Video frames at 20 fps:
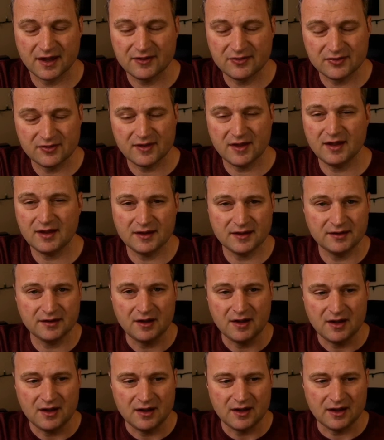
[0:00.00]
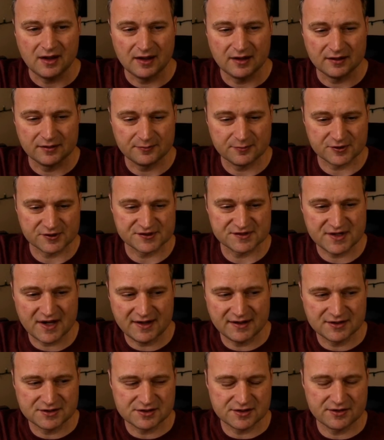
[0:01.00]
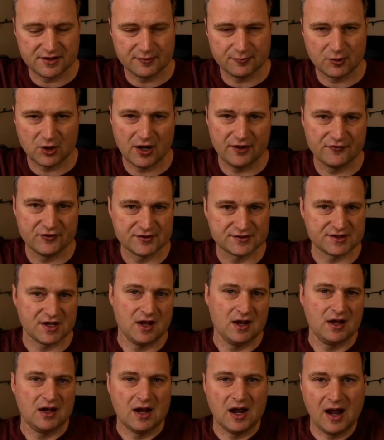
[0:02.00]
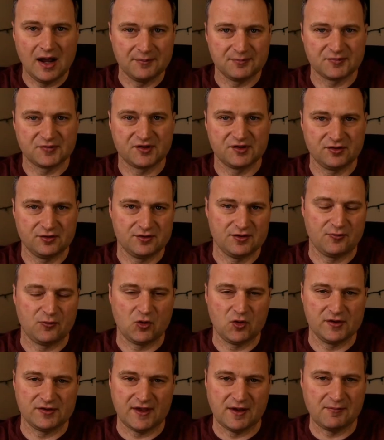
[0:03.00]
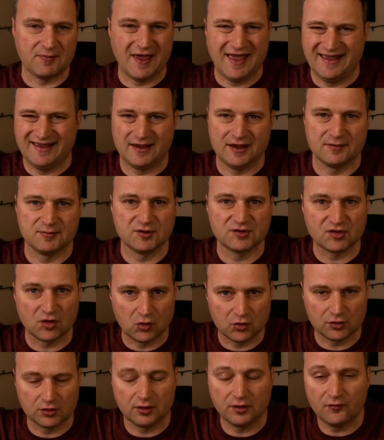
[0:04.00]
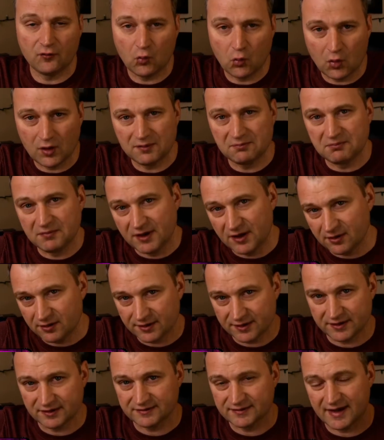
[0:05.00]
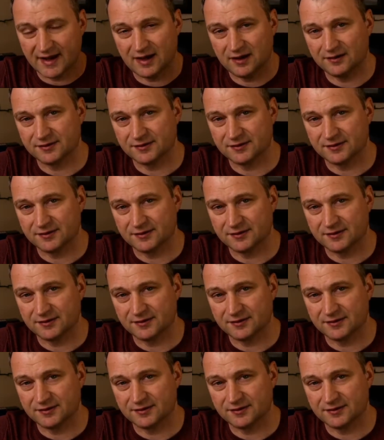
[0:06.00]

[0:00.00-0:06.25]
and then a percentage of their profits up to the point they pay him a total of $1 million.